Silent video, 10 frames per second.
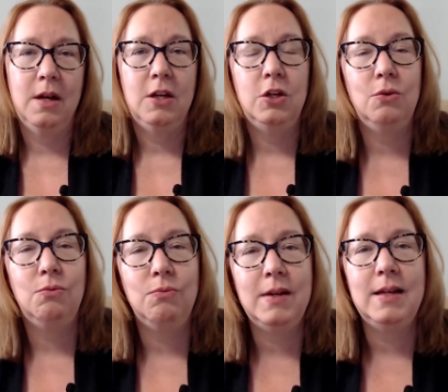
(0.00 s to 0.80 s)
You
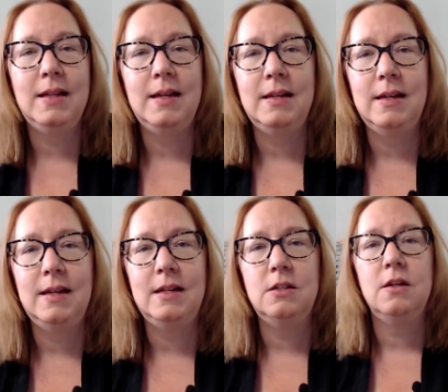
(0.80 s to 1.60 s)
really
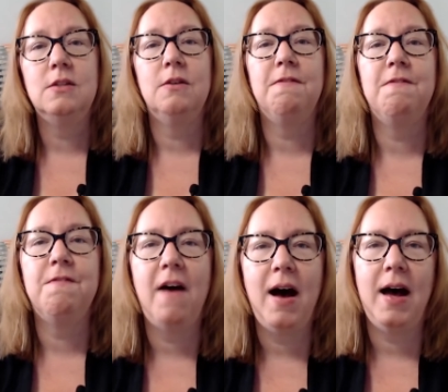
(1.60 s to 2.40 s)
need to
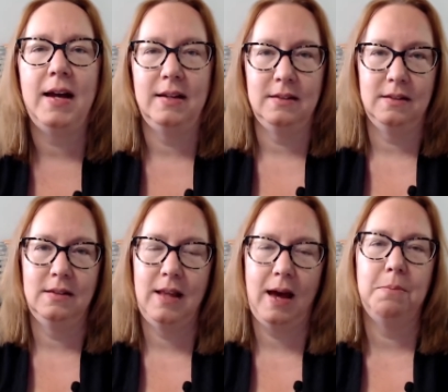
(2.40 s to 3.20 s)
find
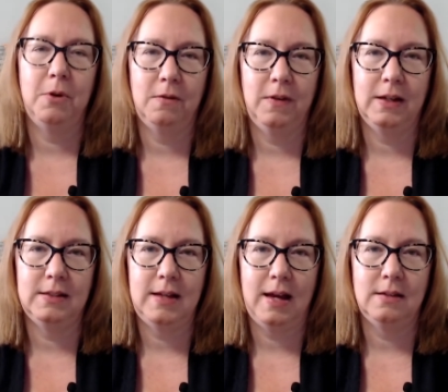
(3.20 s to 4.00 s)
that perfect
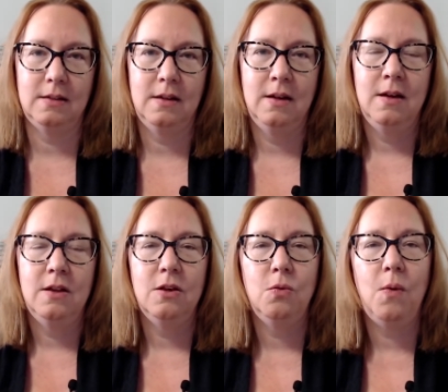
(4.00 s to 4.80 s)
set,
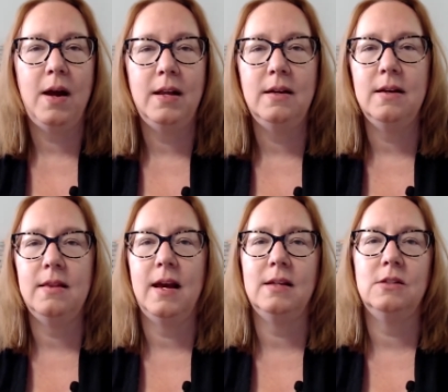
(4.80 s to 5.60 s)
the one
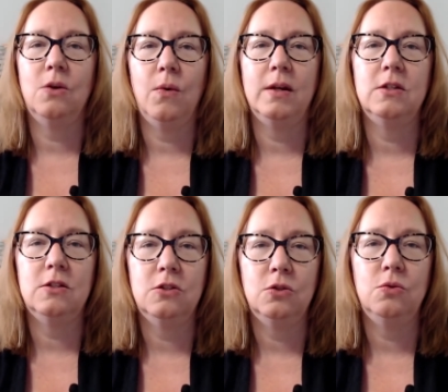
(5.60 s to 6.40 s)
that's going to
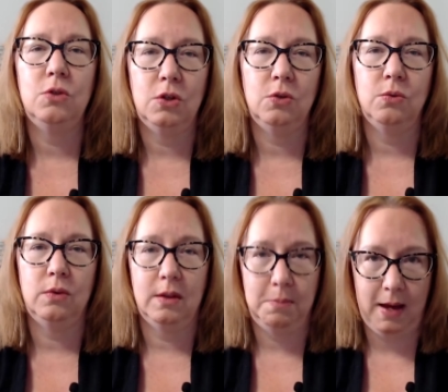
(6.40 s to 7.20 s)
suit you
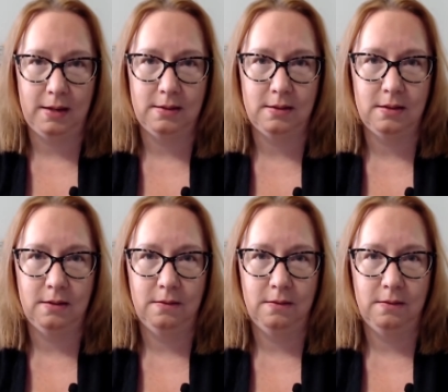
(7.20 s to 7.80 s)
the best.